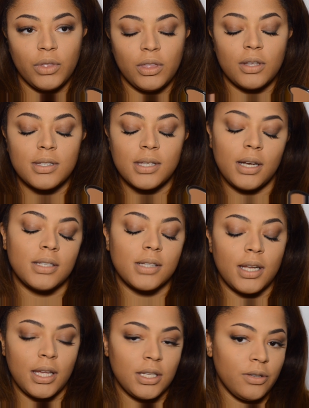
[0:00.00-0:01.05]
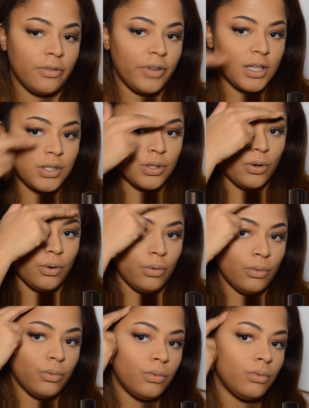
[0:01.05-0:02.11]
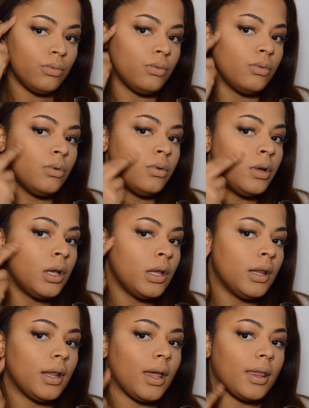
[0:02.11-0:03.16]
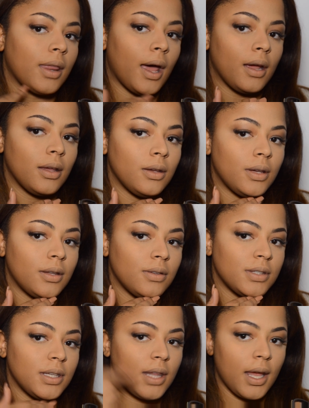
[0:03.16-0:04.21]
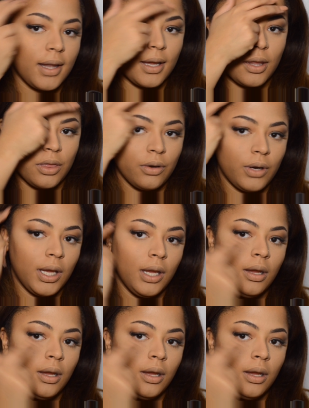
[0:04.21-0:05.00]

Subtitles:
the sun is going to hit your face. So like that, you can see that, like a 3.